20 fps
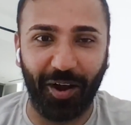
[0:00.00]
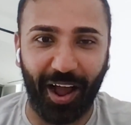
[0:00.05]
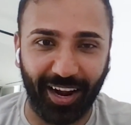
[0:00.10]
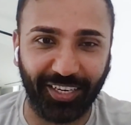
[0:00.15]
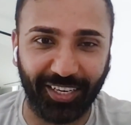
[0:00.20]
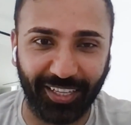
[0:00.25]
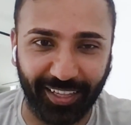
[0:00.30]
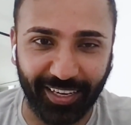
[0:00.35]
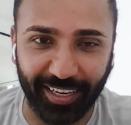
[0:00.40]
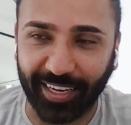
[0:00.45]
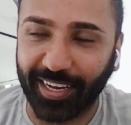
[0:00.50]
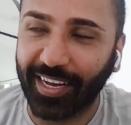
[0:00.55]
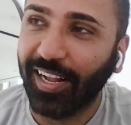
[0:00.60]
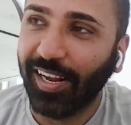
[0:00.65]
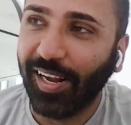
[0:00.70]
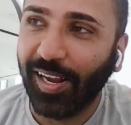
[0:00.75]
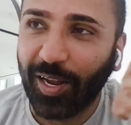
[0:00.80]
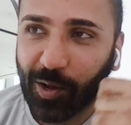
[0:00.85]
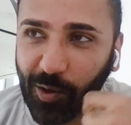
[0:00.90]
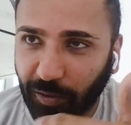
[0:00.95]
Actually,
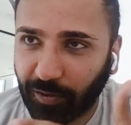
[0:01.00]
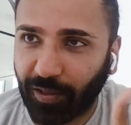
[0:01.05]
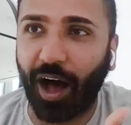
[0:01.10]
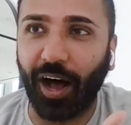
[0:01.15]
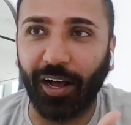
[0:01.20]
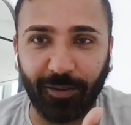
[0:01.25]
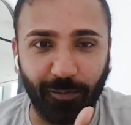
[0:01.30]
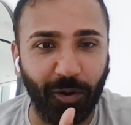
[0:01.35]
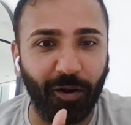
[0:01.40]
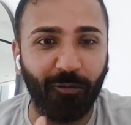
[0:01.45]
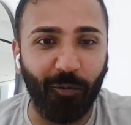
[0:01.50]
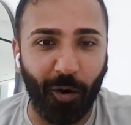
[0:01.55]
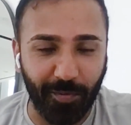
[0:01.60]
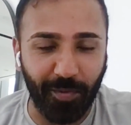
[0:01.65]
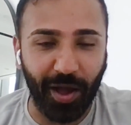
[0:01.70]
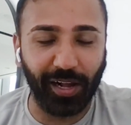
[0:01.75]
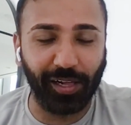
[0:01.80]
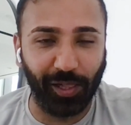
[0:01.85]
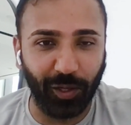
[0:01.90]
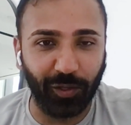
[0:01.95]
it was the husband of one
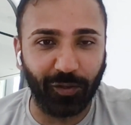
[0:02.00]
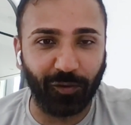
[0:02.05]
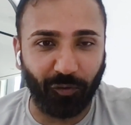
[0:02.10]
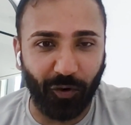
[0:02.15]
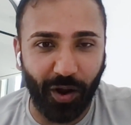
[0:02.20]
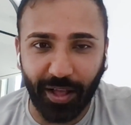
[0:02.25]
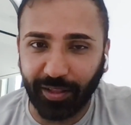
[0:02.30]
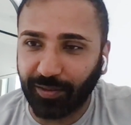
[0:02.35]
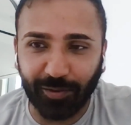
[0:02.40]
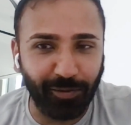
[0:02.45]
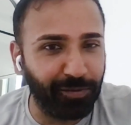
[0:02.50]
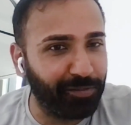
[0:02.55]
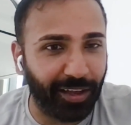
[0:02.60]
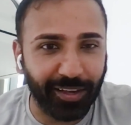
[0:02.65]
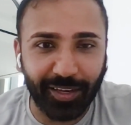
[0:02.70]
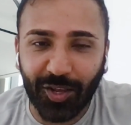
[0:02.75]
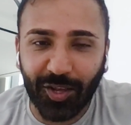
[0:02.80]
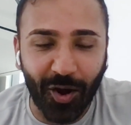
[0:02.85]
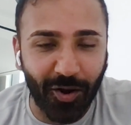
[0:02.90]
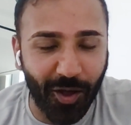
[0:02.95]
of my close friends who's
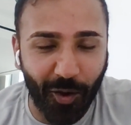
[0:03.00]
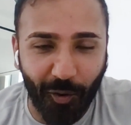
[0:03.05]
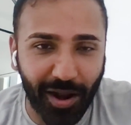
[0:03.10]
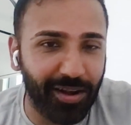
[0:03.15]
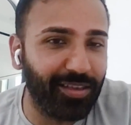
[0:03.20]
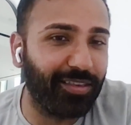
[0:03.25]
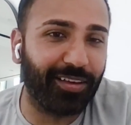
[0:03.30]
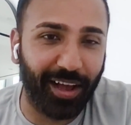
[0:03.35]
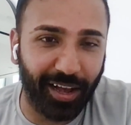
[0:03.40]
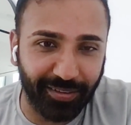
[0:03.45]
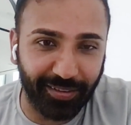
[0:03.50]
like, "You don't know anything."